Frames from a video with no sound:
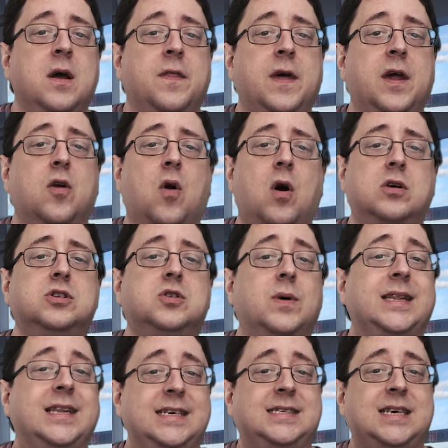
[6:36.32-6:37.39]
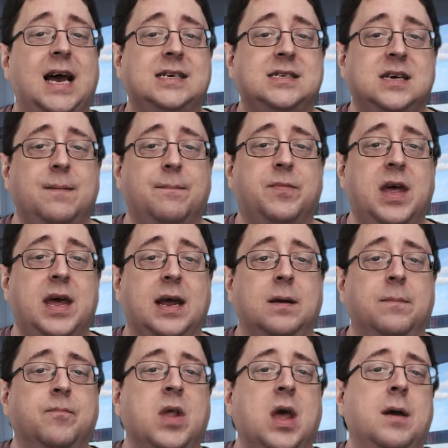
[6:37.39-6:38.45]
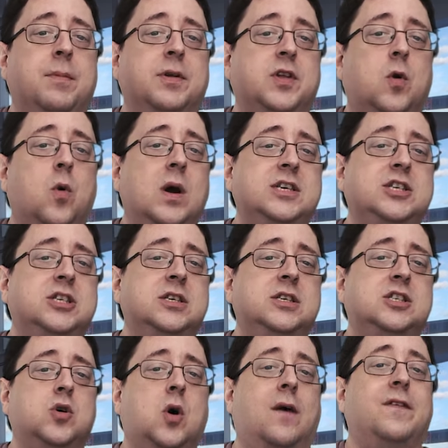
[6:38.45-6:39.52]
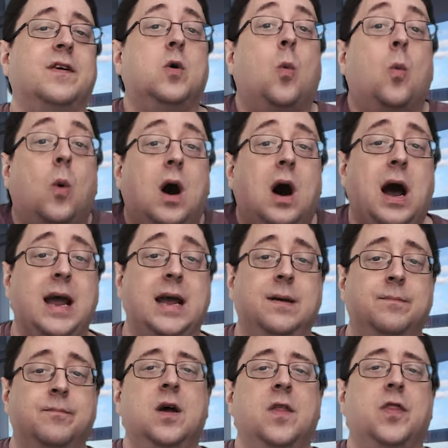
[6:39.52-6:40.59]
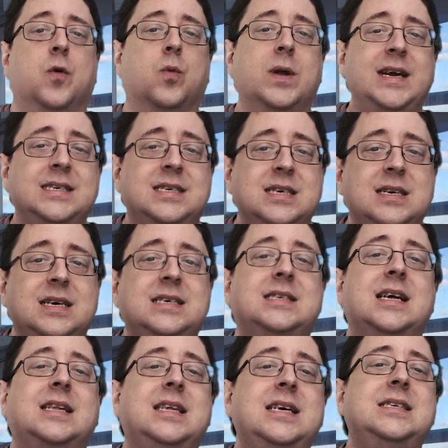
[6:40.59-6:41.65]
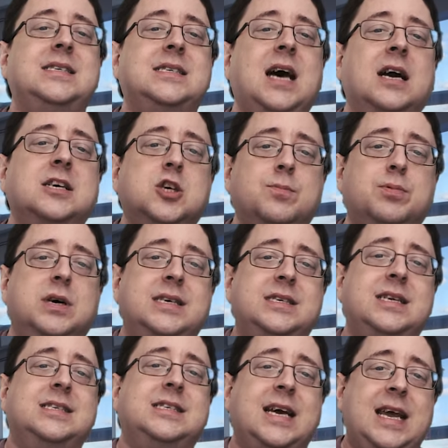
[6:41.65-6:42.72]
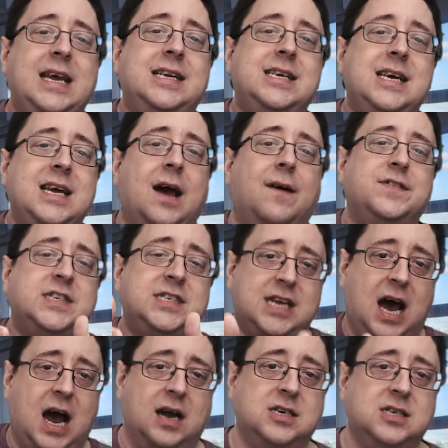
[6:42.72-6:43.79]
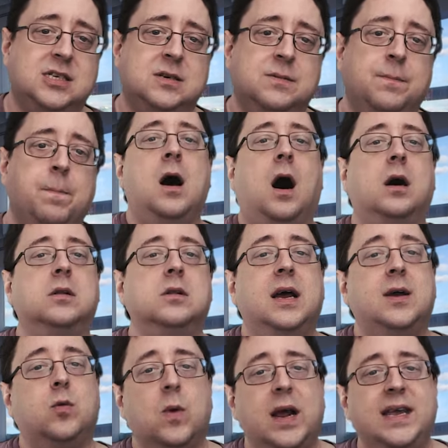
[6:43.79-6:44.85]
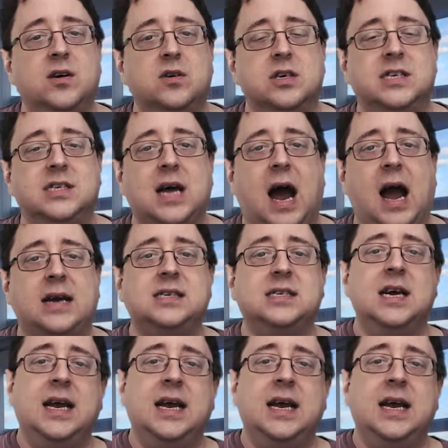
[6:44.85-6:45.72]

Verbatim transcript: that are all doing the exact same thing. But the question is often why? The reason is that these stocks are placed into ETF stocks. Unlike regular stocks,